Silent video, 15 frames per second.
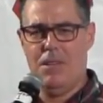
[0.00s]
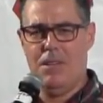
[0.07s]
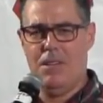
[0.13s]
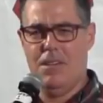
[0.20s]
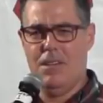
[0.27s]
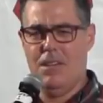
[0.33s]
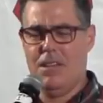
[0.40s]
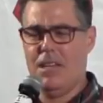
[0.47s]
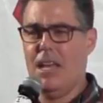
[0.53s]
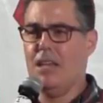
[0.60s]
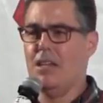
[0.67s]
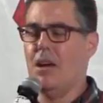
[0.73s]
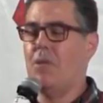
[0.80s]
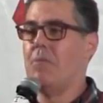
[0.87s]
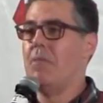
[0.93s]
Yeah,
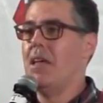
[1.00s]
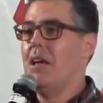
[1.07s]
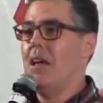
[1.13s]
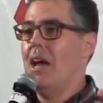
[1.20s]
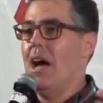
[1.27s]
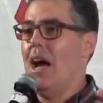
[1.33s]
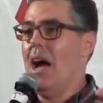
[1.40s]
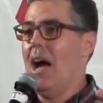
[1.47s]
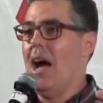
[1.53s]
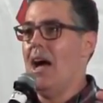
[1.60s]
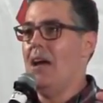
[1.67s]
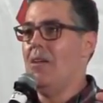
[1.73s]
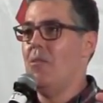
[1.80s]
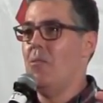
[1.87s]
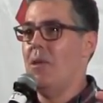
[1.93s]
Kingdom. At the
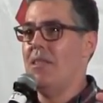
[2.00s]
time.